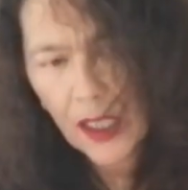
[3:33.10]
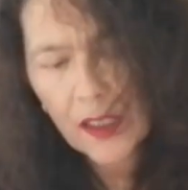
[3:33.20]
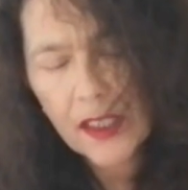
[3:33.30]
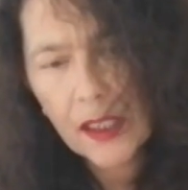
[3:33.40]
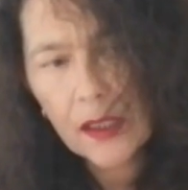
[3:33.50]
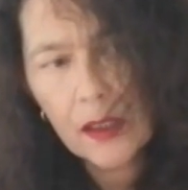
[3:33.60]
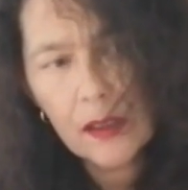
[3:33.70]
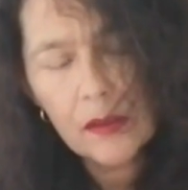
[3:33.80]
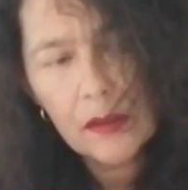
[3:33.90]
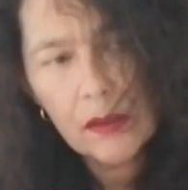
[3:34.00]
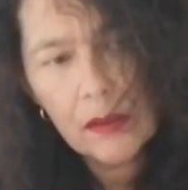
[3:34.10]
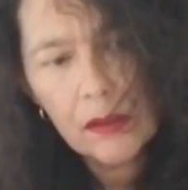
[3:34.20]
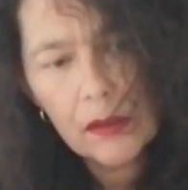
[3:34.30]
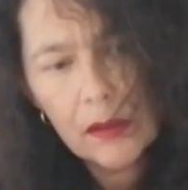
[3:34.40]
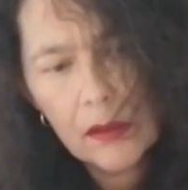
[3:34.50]
getting
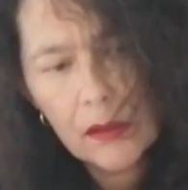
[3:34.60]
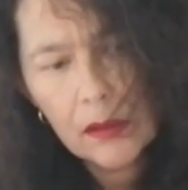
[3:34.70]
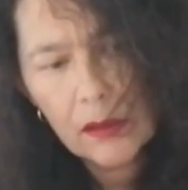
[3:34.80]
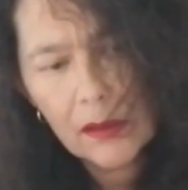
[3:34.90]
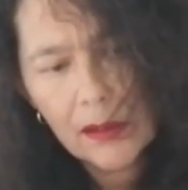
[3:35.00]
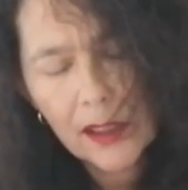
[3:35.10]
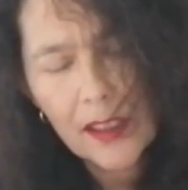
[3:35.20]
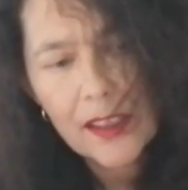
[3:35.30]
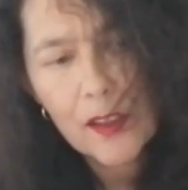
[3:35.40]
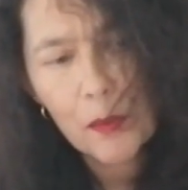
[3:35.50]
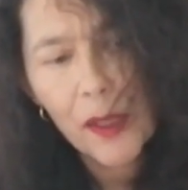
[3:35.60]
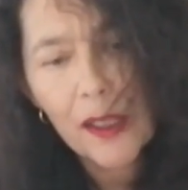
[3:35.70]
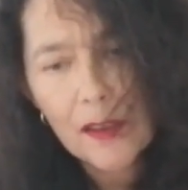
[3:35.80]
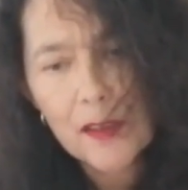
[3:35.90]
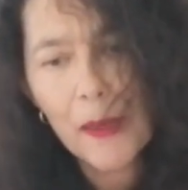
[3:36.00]
the
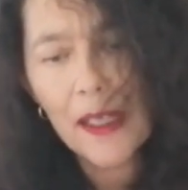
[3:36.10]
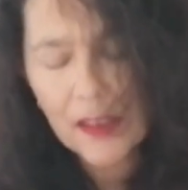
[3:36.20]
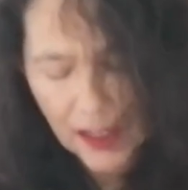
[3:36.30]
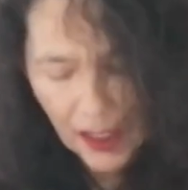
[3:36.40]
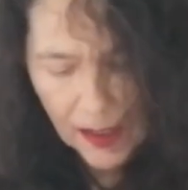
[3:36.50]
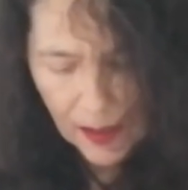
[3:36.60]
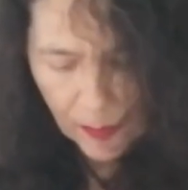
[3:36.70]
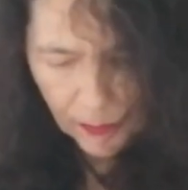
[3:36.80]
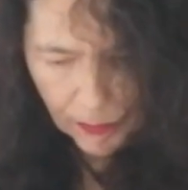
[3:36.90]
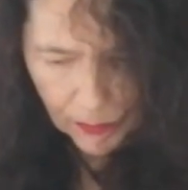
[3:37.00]
parts back together.